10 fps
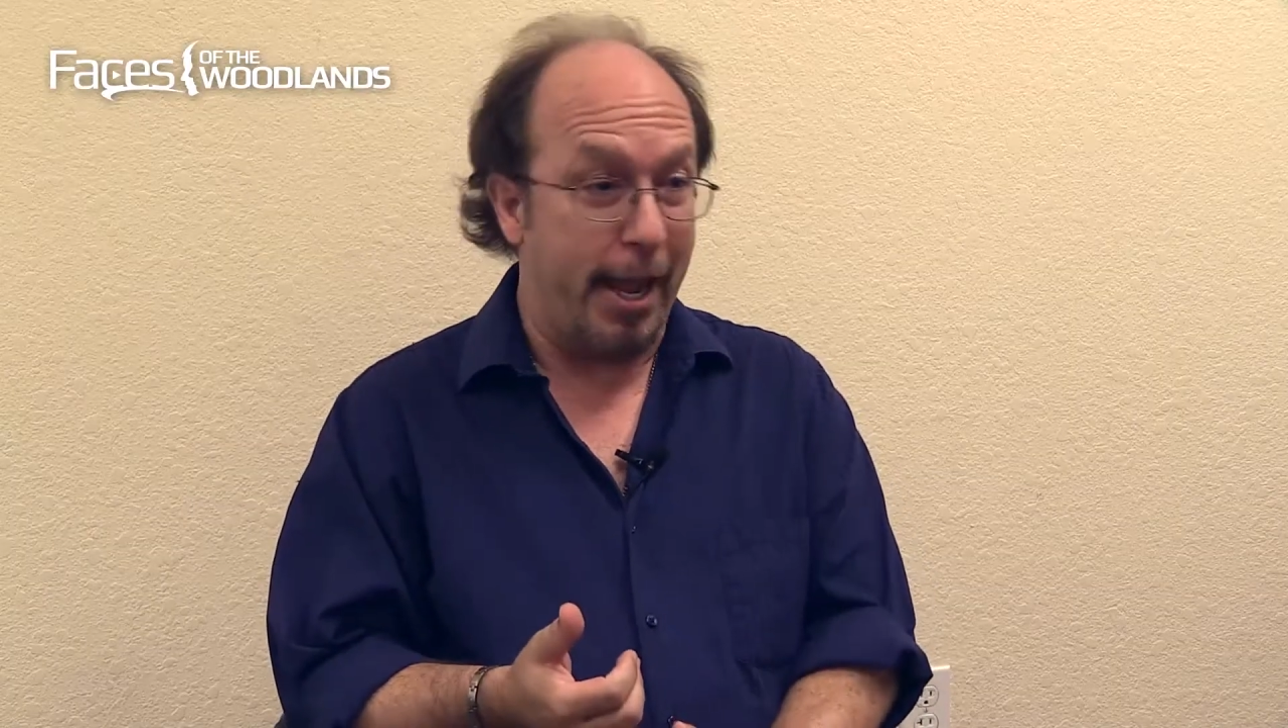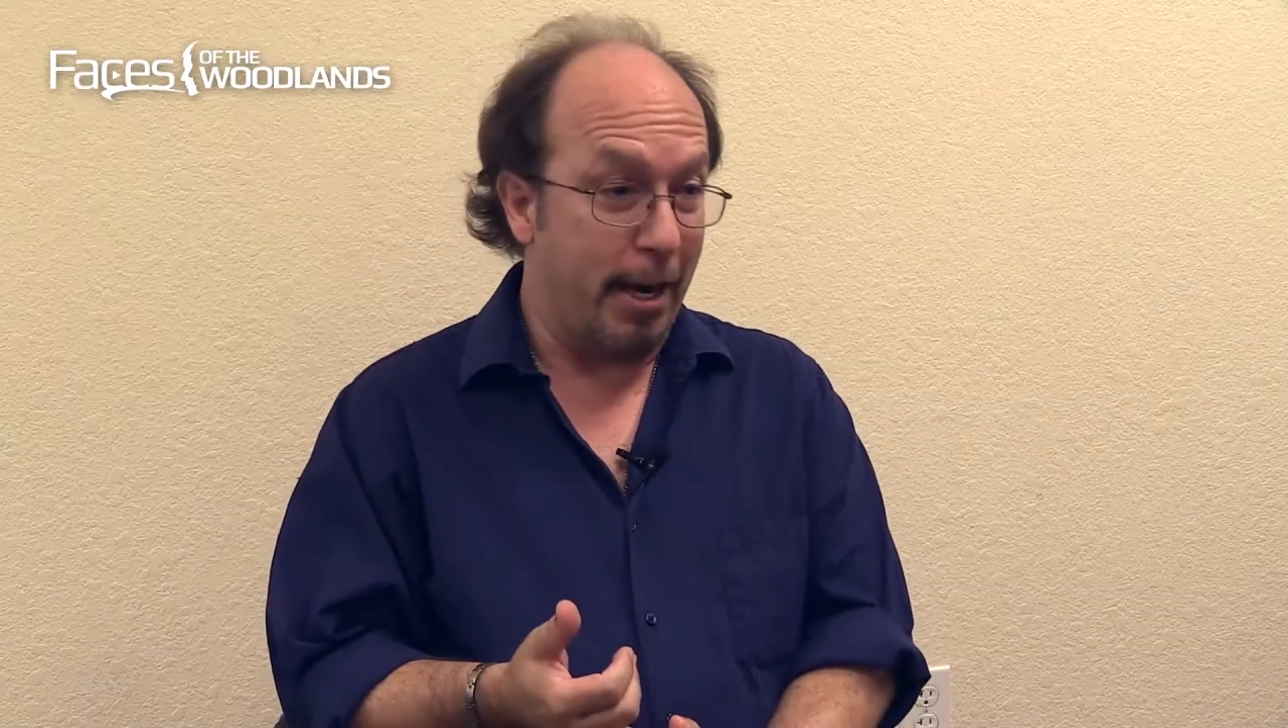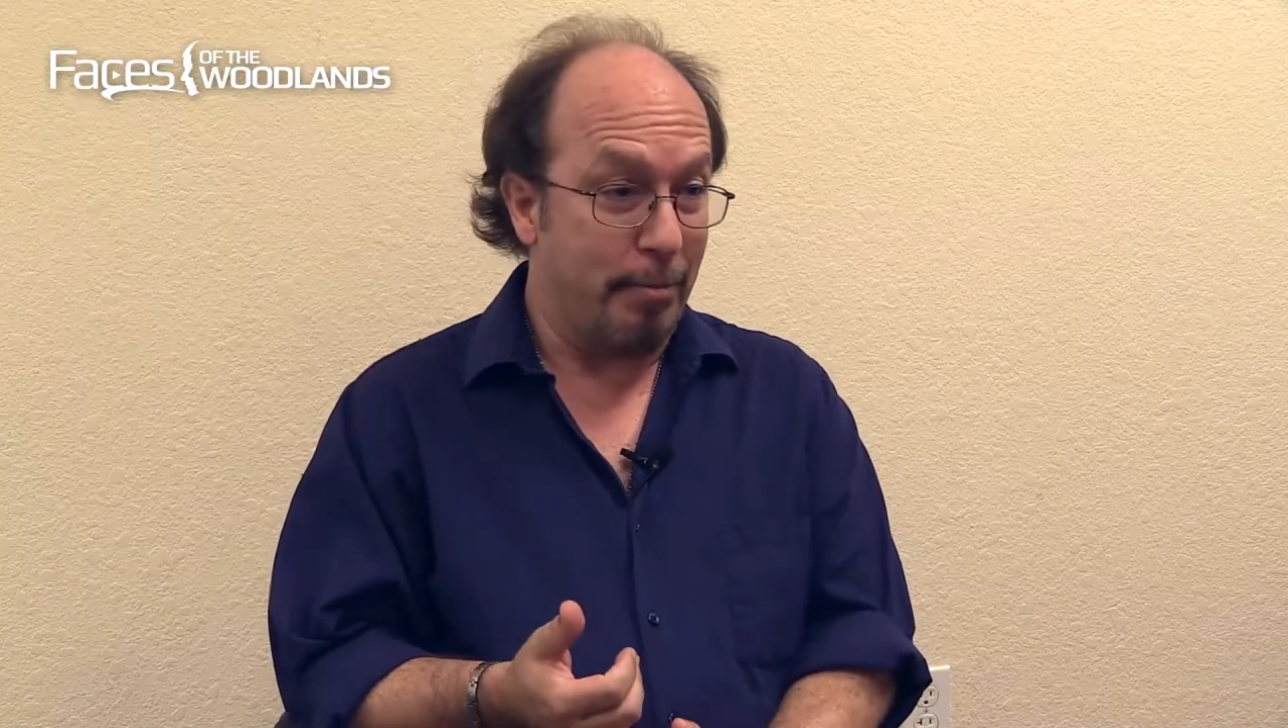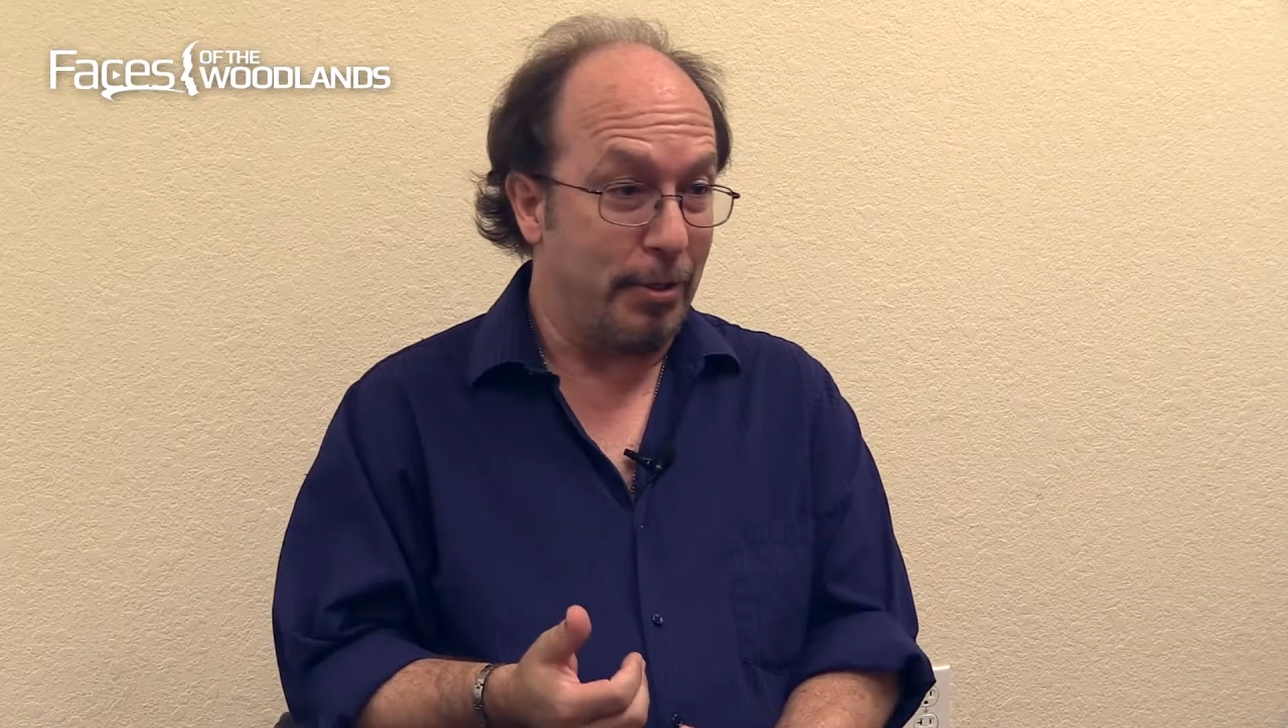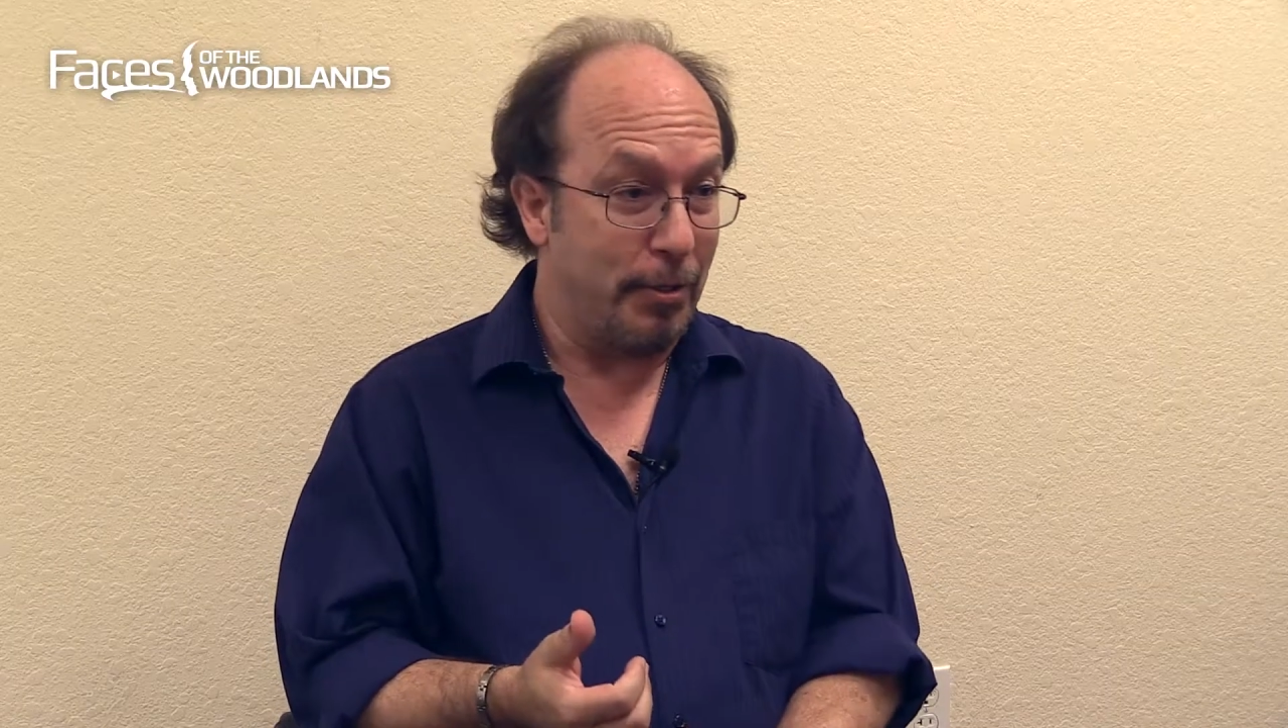
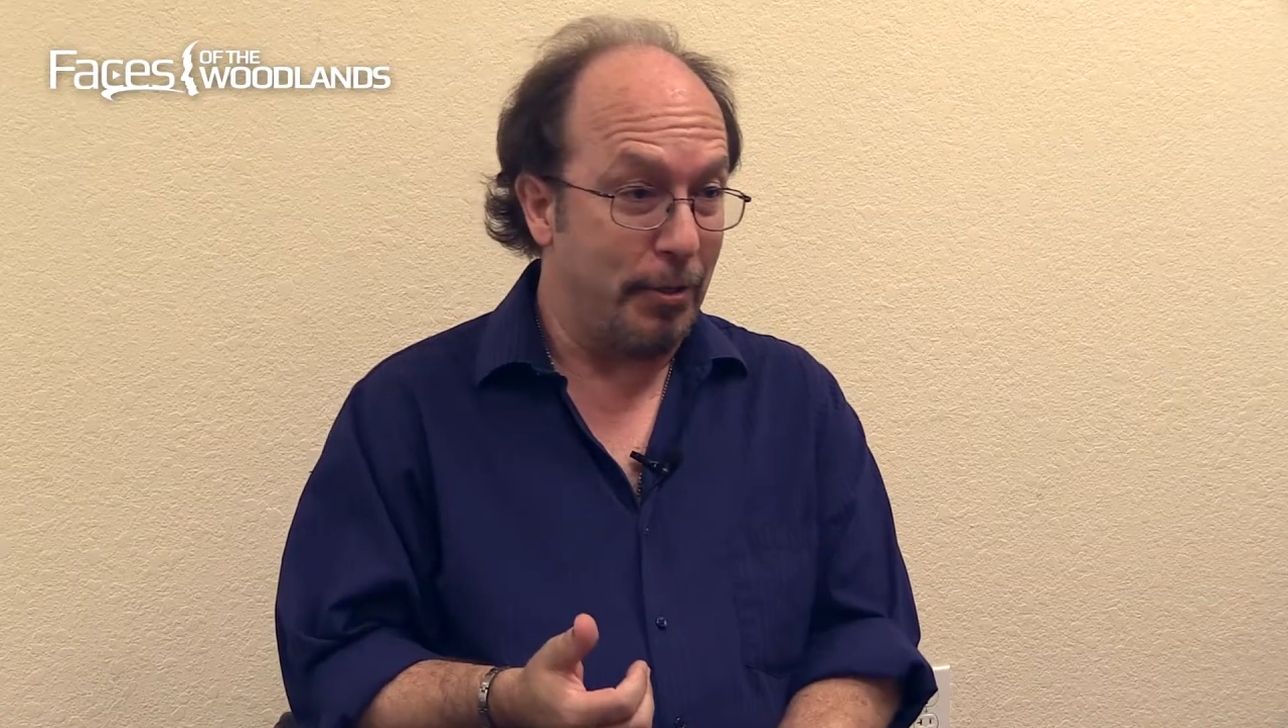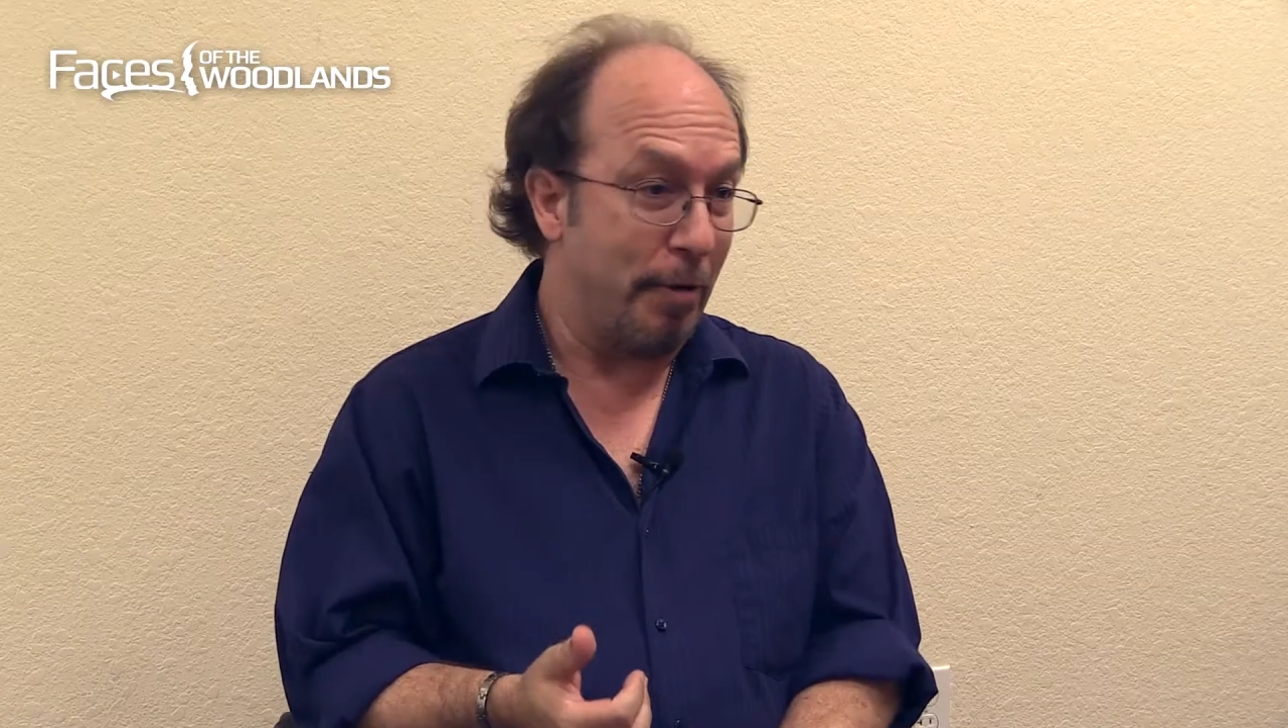Adams in 2